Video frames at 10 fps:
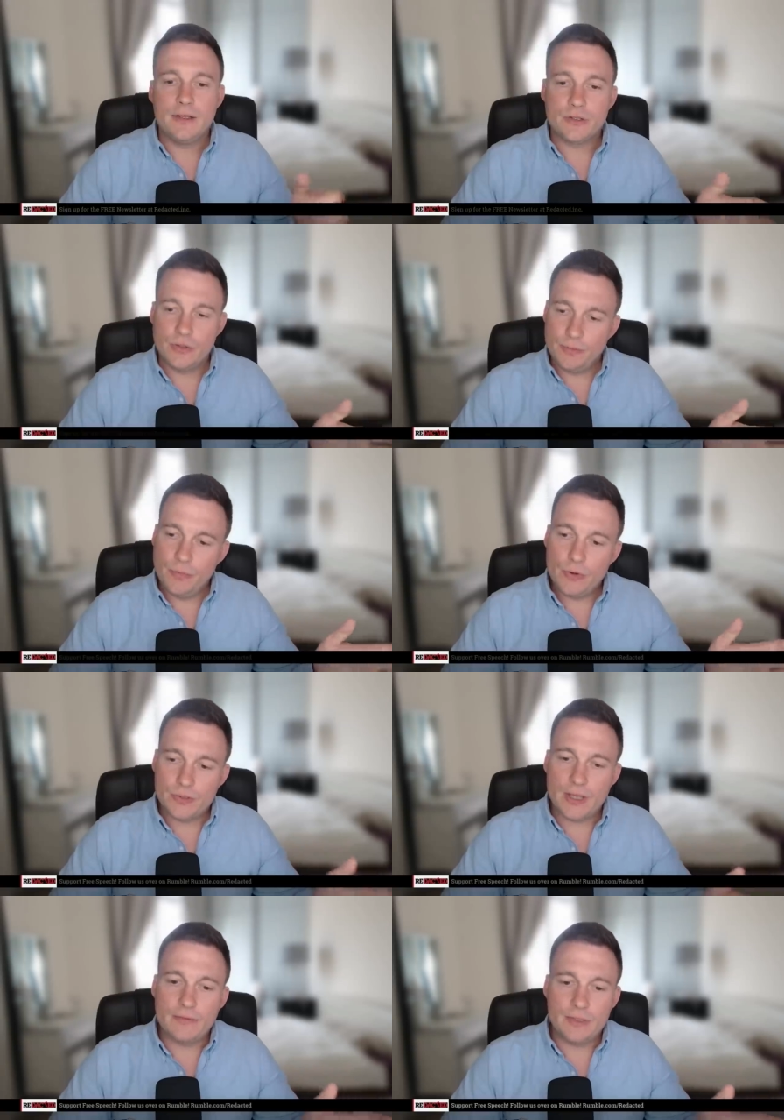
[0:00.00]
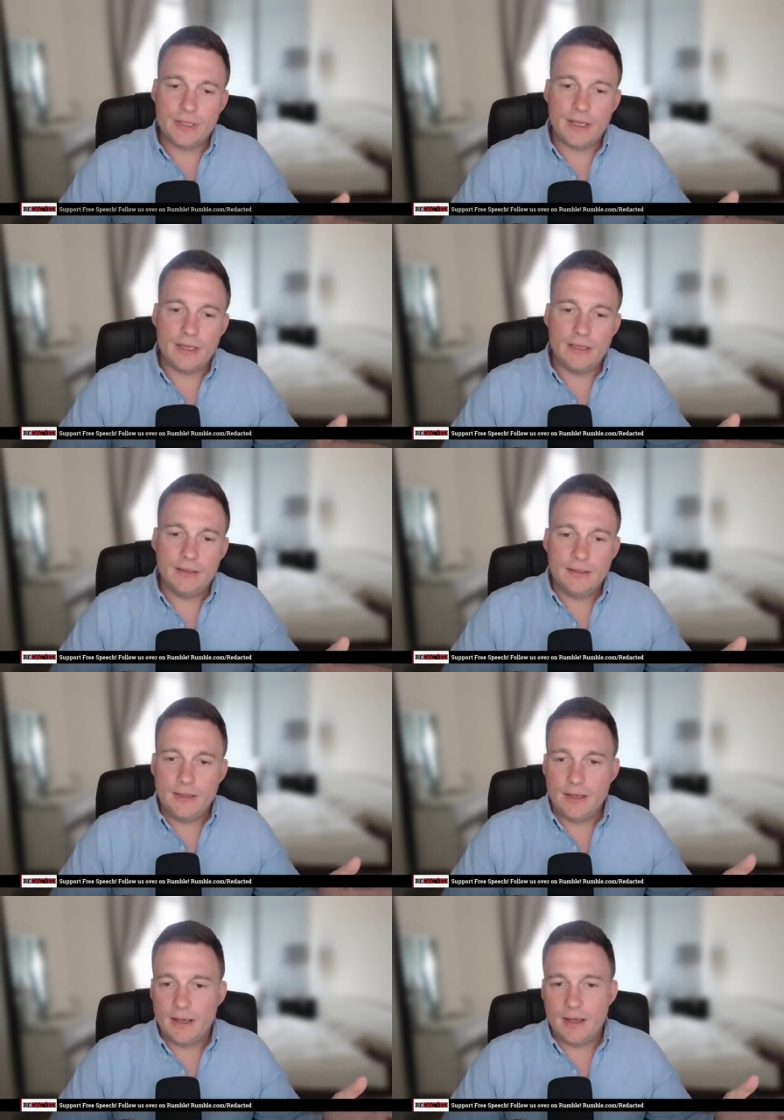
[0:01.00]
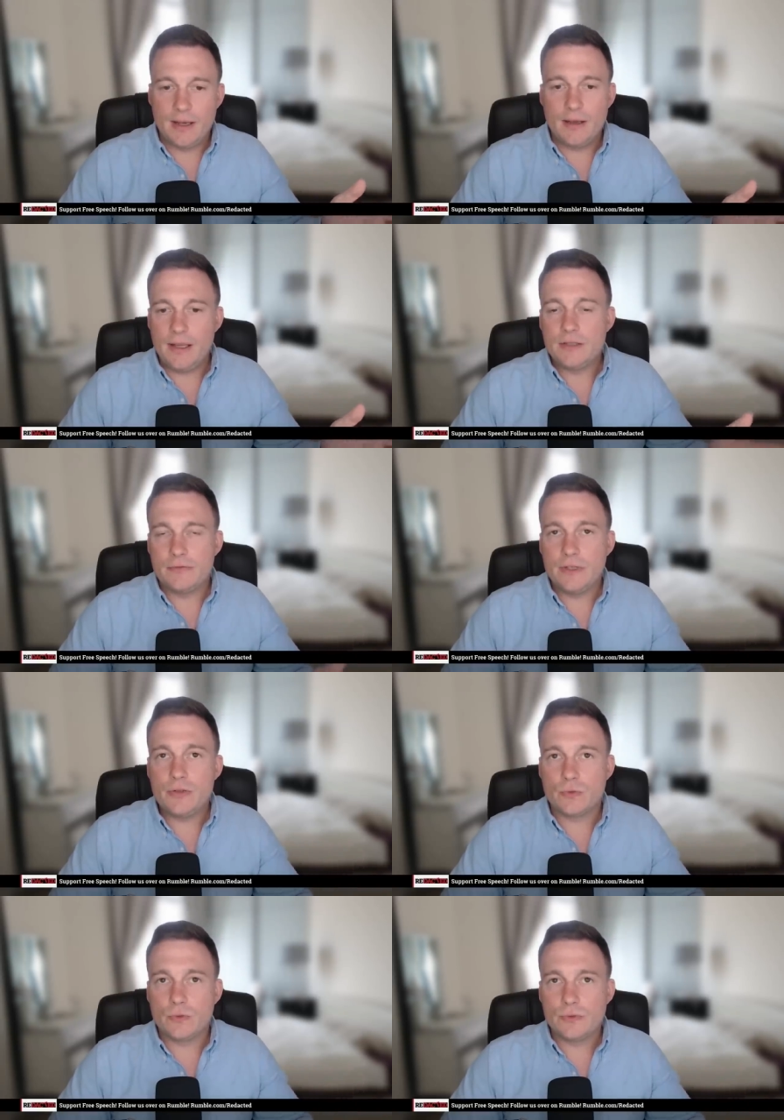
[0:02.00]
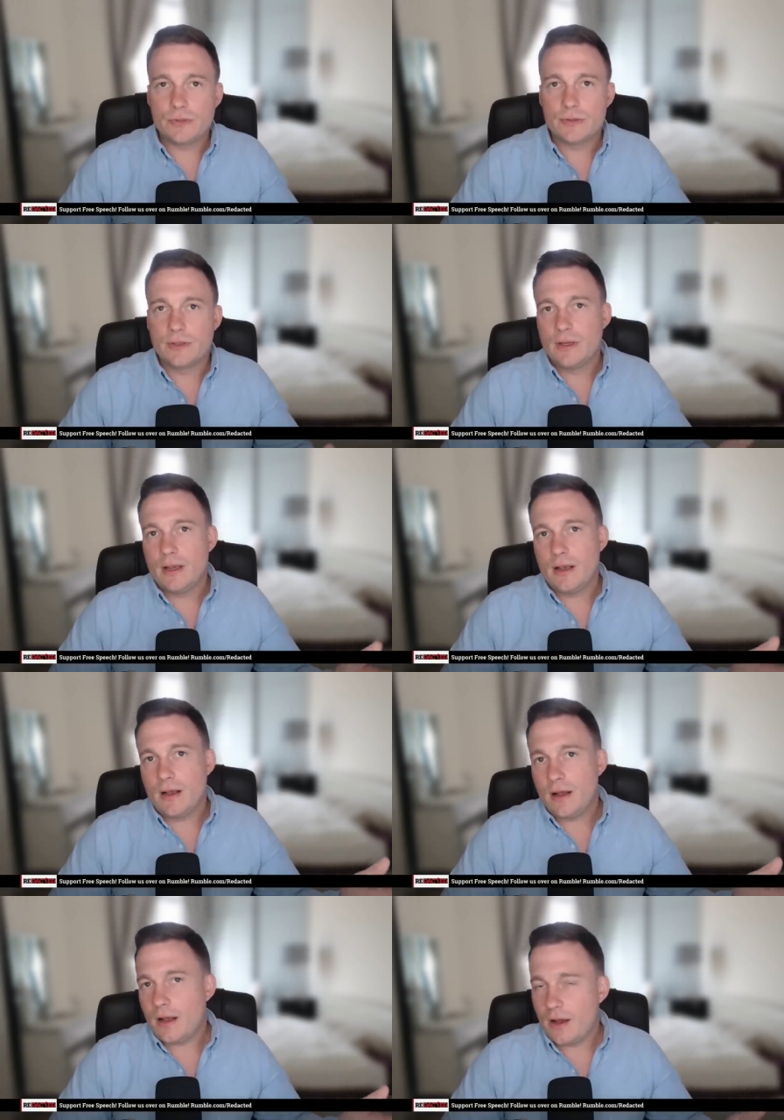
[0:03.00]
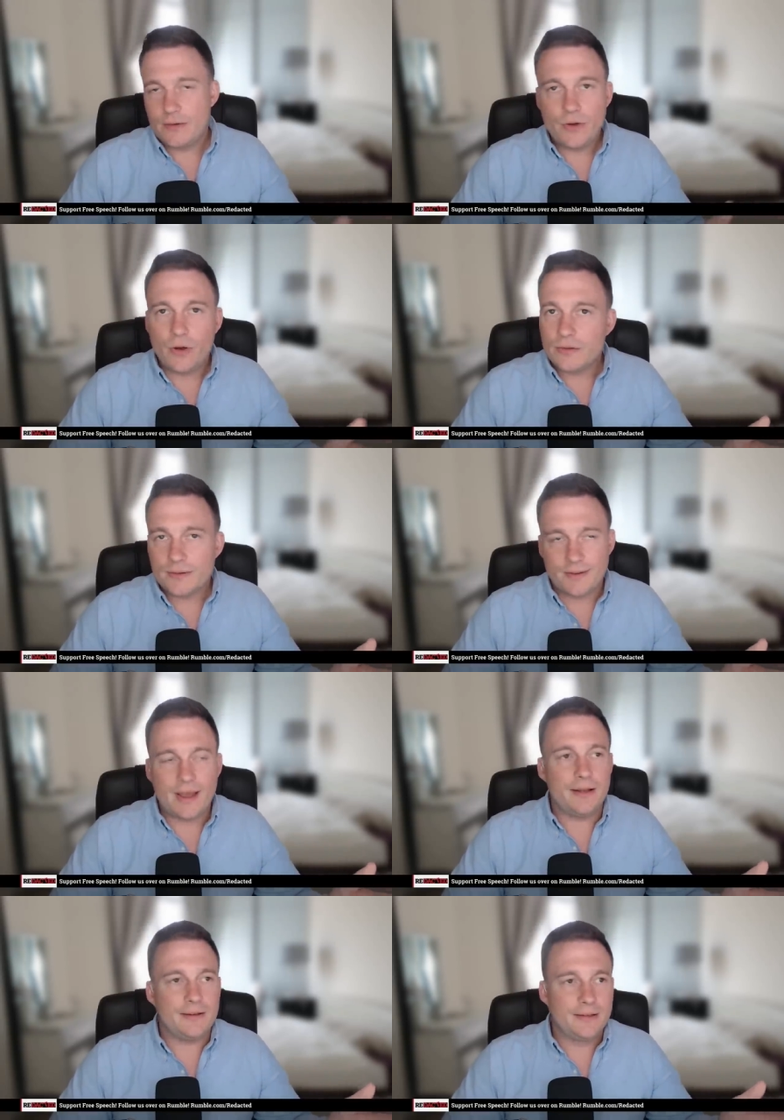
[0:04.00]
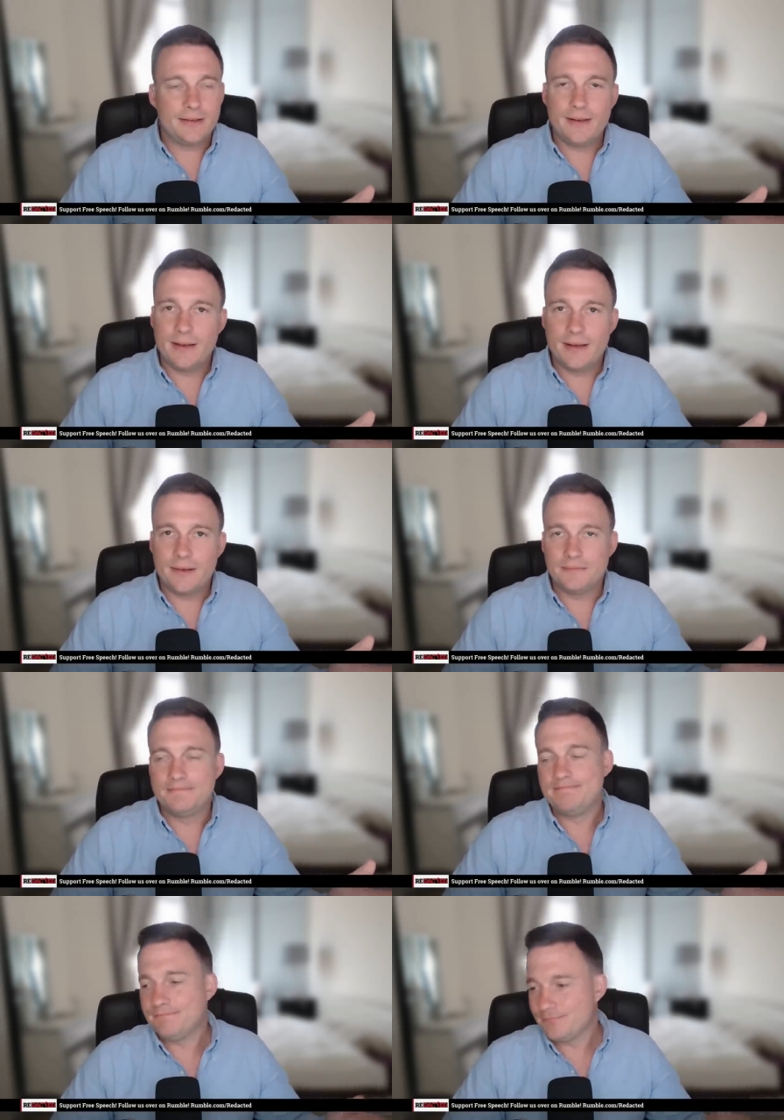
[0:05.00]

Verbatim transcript: So most everyday uh, individuals are not that um,